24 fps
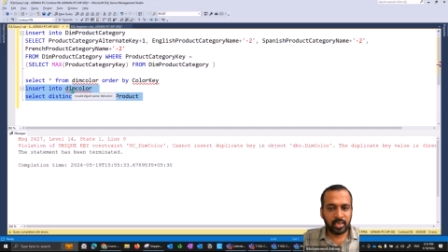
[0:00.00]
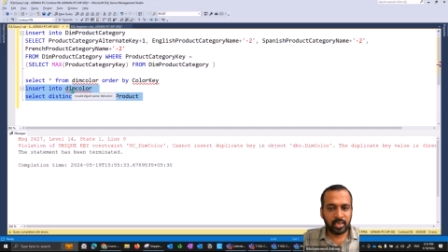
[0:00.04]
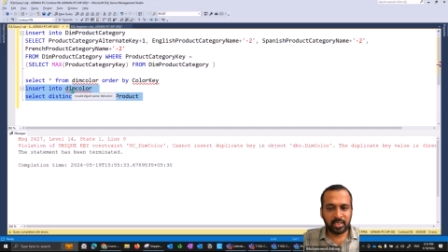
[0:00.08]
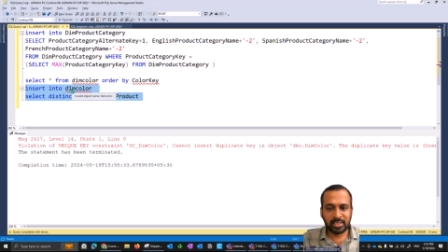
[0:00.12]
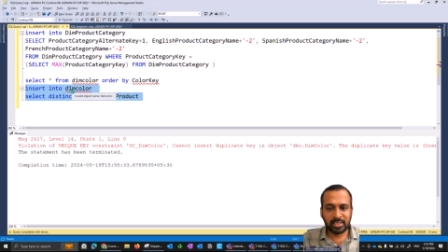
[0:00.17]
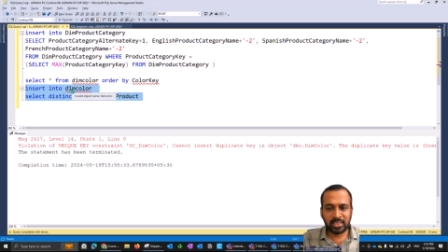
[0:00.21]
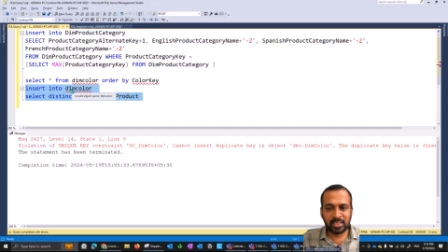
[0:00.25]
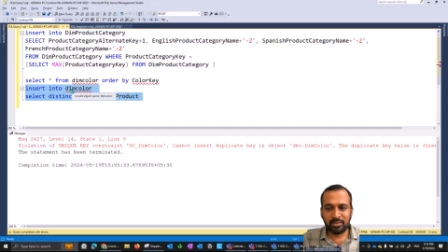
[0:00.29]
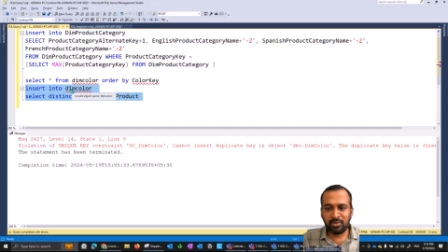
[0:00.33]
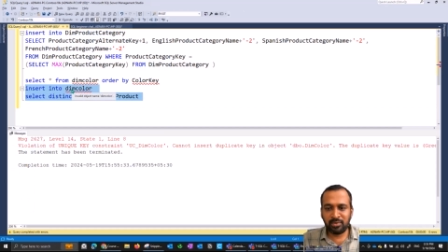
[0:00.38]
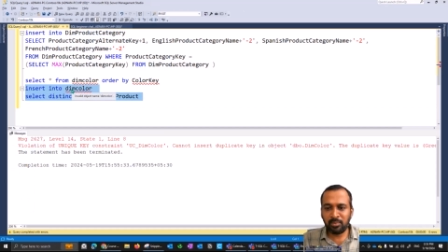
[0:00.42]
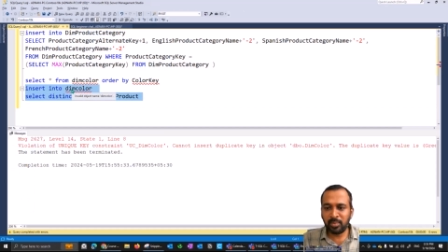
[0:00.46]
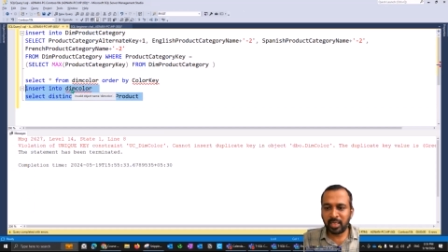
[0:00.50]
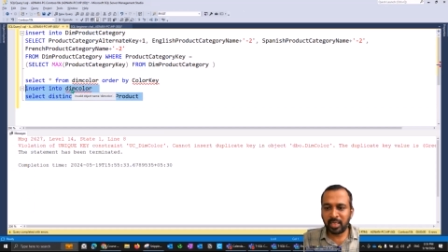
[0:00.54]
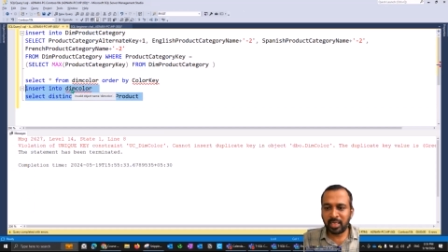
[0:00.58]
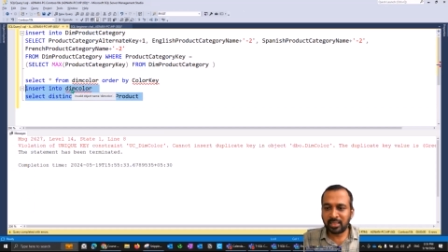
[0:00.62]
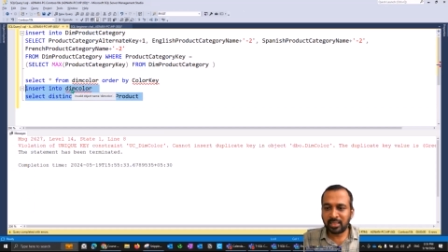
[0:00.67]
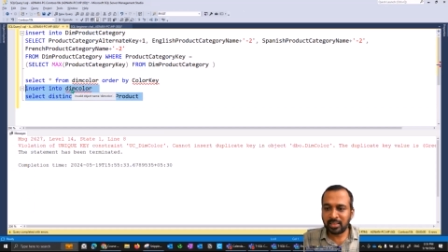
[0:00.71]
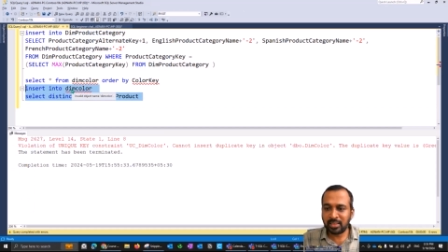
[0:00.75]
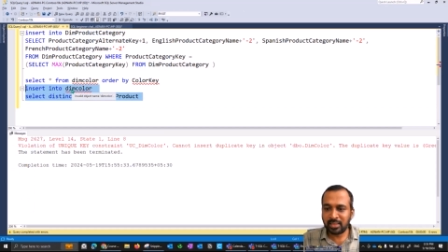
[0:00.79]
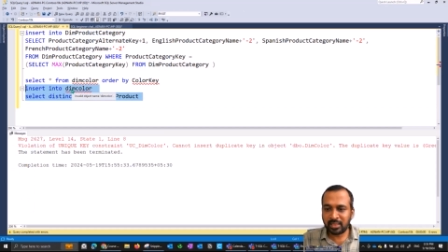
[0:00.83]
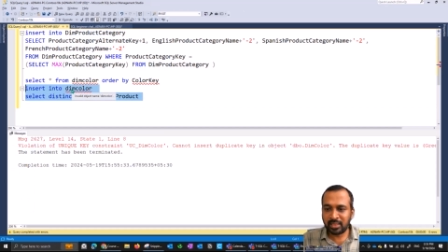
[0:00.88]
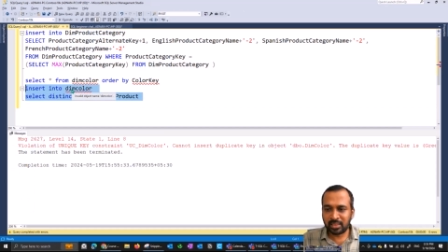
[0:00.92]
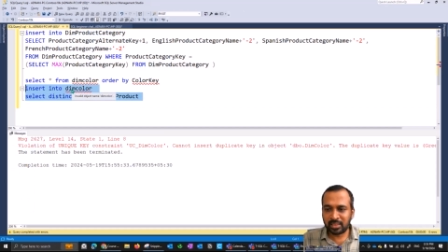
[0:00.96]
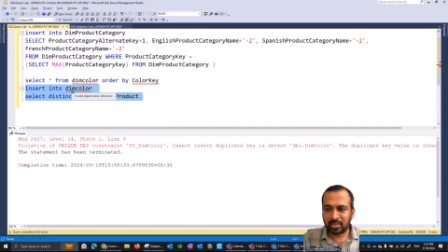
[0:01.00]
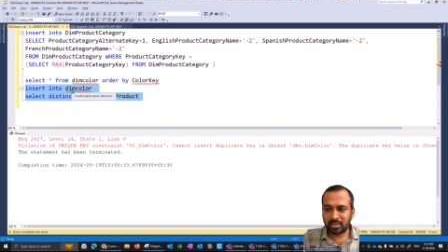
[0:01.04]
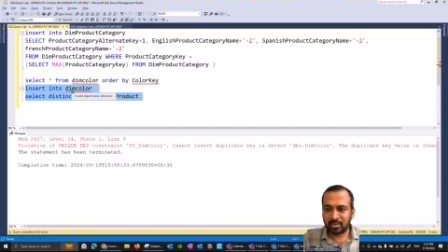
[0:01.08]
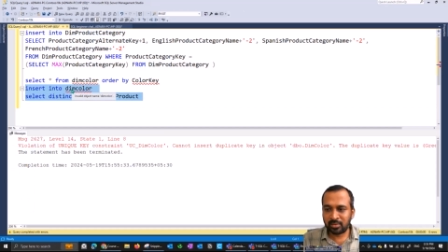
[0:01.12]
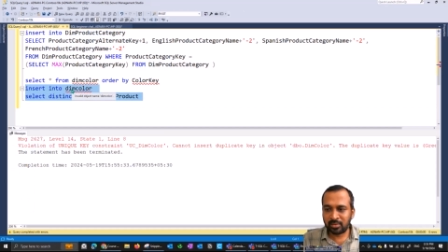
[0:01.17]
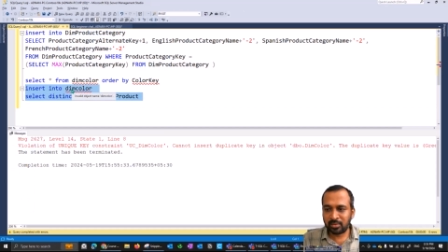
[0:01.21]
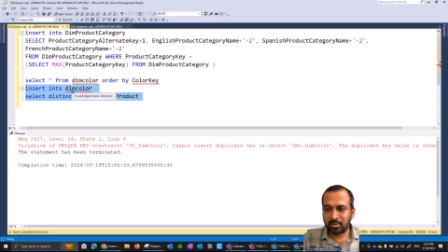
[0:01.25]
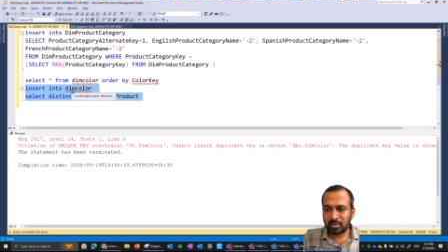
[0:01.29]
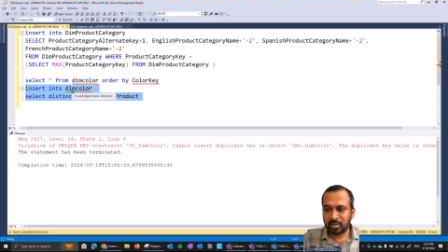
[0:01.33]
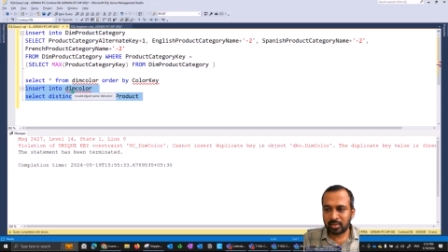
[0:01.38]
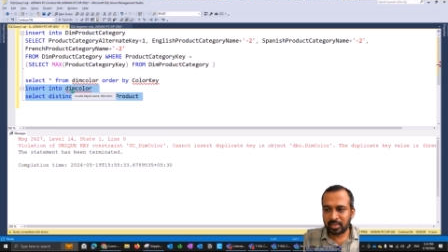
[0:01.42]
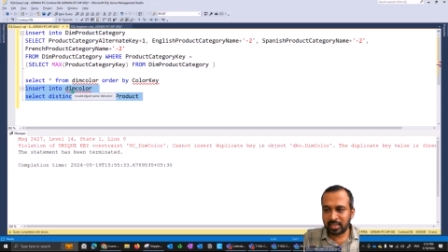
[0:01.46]
It is giving me error
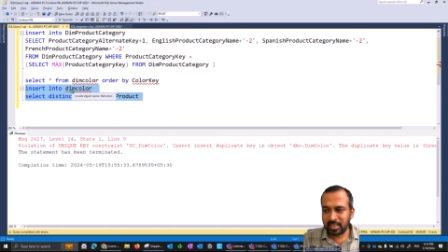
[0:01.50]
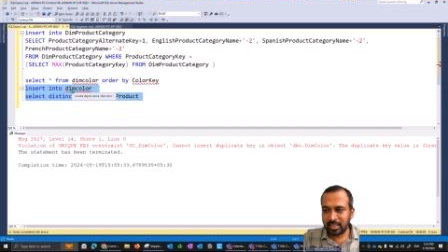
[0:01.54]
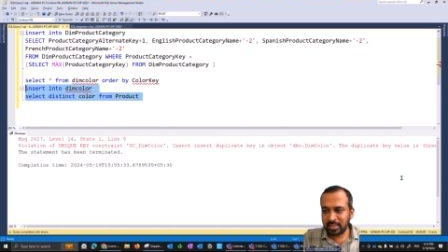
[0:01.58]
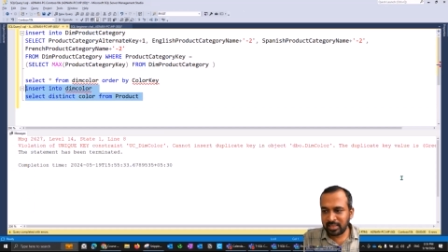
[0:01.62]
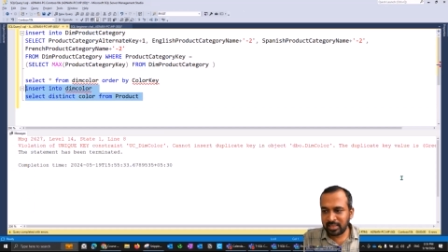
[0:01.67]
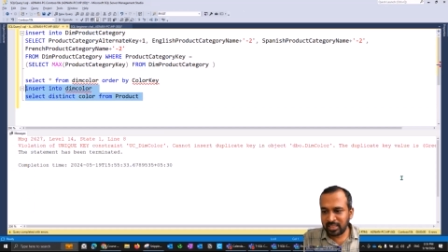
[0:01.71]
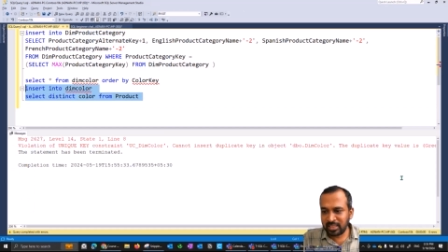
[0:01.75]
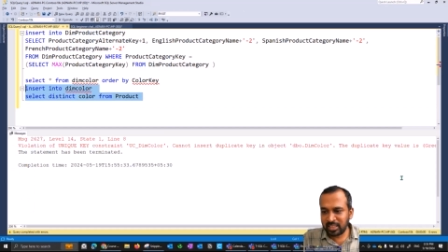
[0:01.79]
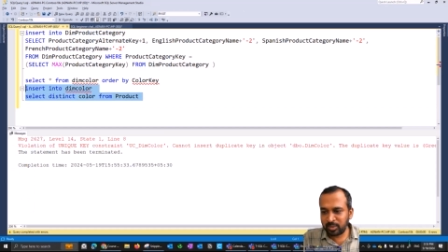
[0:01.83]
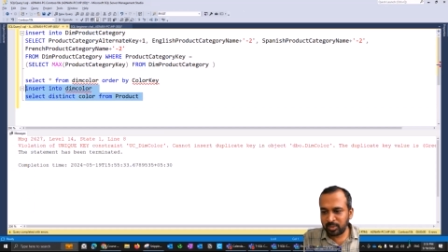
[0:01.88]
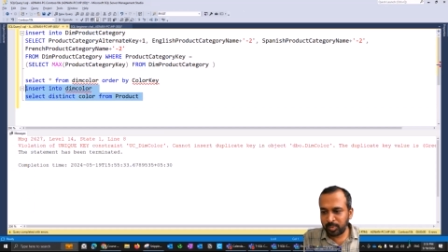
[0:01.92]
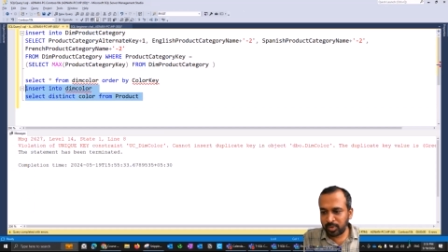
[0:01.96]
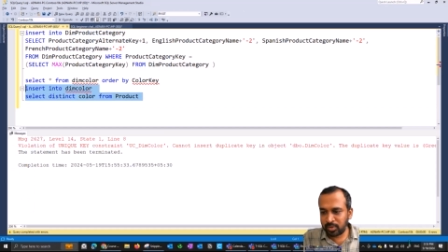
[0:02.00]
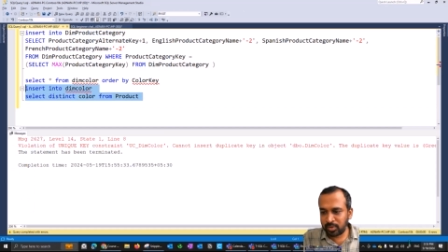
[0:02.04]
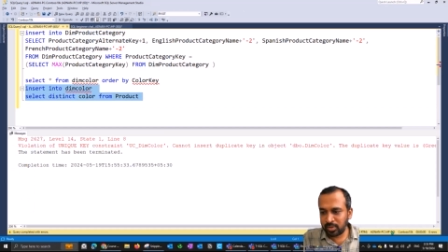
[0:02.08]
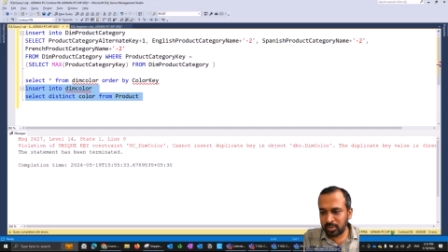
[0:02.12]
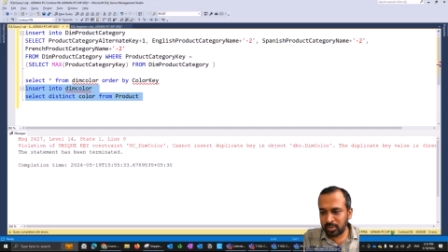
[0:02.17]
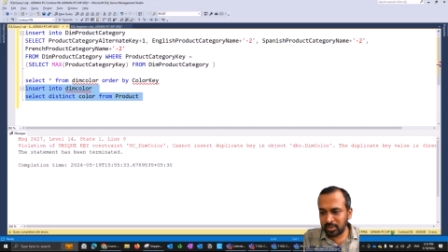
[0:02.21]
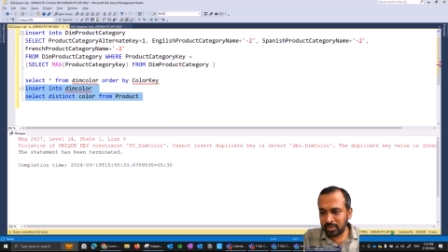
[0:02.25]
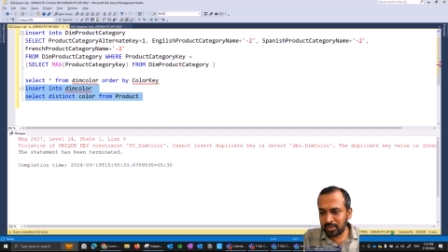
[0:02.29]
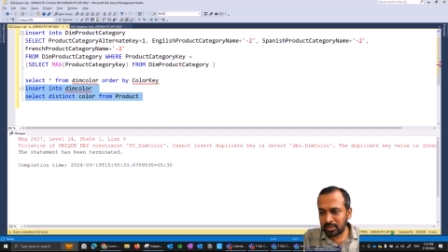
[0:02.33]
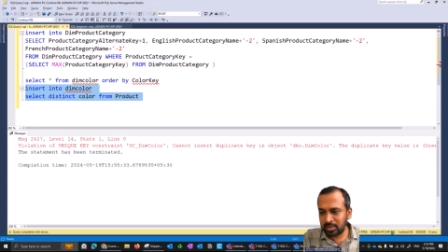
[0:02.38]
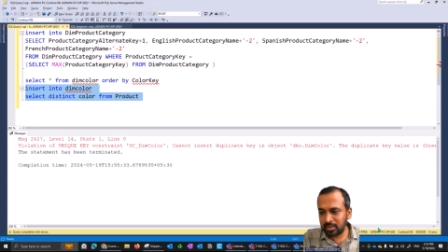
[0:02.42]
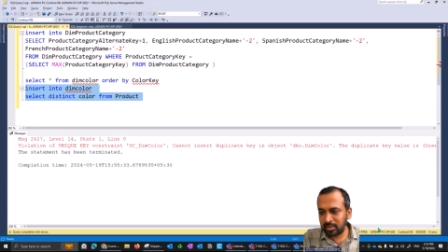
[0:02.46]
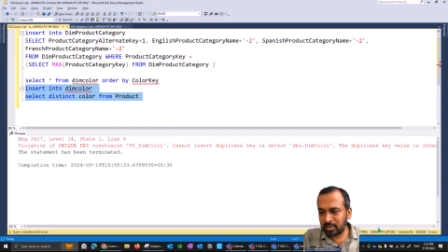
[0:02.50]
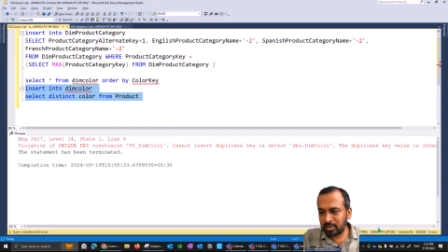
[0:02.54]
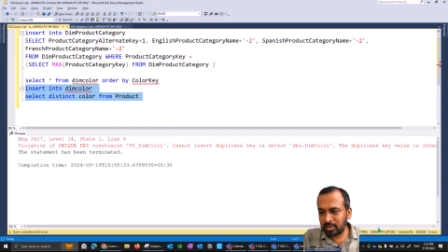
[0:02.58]
here. The reason is because